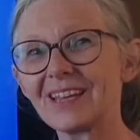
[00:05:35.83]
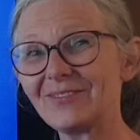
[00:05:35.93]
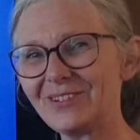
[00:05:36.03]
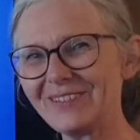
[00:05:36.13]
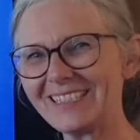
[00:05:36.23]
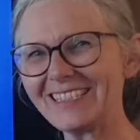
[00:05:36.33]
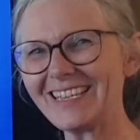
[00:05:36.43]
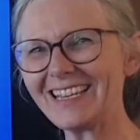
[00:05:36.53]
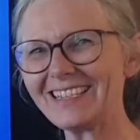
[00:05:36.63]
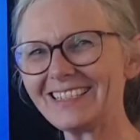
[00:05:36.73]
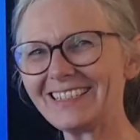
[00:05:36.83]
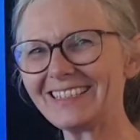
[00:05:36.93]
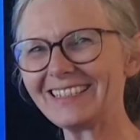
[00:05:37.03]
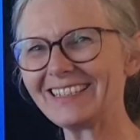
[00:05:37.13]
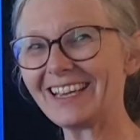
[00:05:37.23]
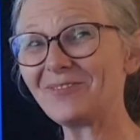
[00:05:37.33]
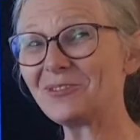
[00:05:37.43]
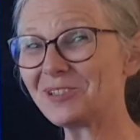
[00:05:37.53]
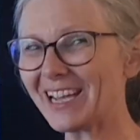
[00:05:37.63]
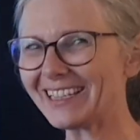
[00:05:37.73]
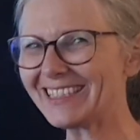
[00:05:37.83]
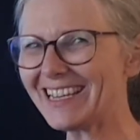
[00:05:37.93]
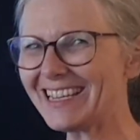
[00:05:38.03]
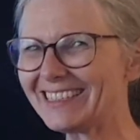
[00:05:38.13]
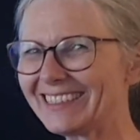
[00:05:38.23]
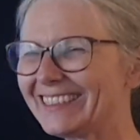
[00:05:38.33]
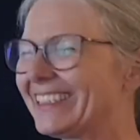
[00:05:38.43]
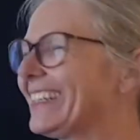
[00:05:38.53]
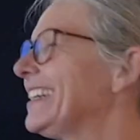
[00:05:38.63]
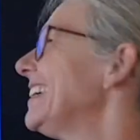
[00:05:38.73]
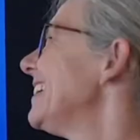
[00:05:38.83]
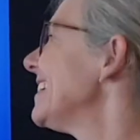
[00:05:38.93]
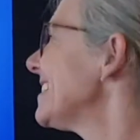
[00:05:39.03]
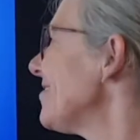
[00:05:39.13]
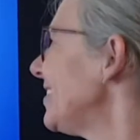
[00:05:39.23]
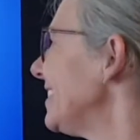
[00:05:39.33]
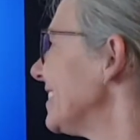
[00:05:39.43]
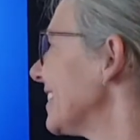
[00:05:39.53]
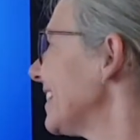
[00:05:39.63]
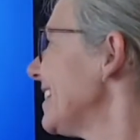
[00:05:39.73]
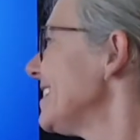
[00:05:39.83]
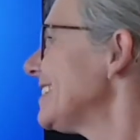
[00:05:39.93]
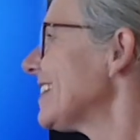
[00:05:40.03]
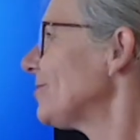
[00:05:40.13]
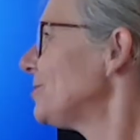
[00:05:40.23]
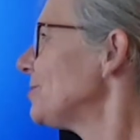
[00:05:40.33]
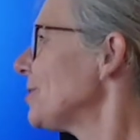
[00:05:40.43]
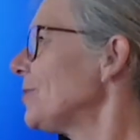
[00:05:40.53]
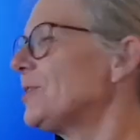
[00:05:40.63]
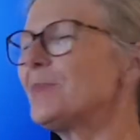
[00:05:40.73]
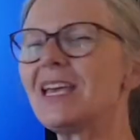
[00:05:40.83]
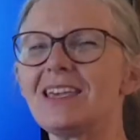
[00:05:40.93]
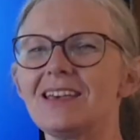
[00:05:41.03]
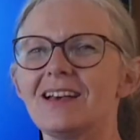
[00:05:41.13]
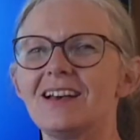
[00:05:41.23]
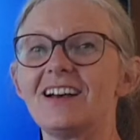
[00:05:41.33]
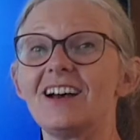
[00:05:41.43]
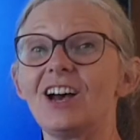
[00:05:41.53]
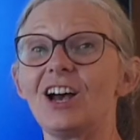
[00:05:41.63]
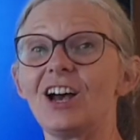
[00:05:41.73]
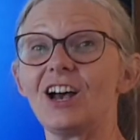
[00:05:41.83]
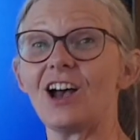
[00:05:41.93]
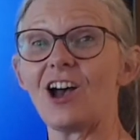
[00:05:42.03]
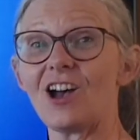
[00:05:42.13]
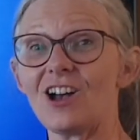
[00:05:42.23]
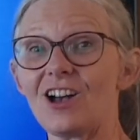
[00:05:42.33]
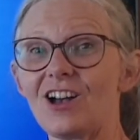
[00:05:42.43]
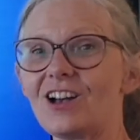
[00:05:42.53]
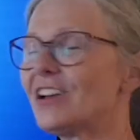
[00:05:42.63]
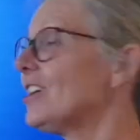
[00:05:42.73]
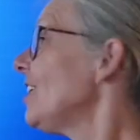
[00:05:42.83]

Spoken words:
Have you written it? Have you checked it? Let's have a look. Sound talk it with me. Her.